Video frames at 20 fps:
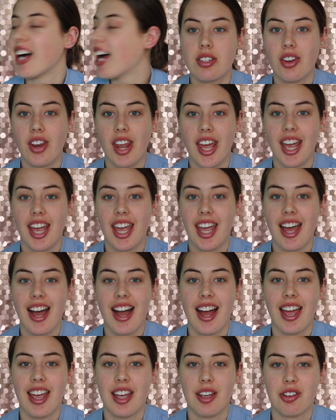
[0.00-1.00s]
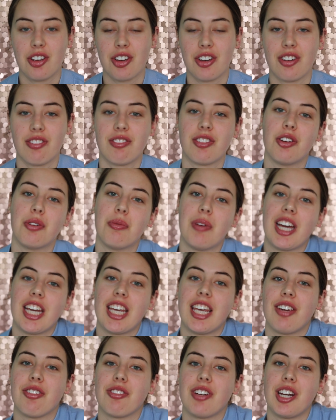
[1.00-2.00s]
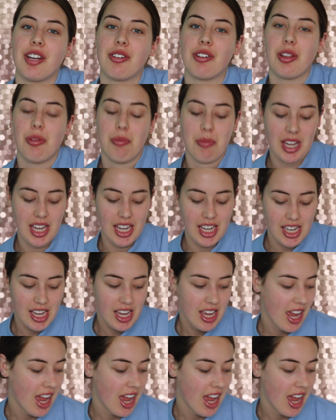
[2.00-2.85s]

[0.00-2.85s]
Today I am going to film a get ready with me.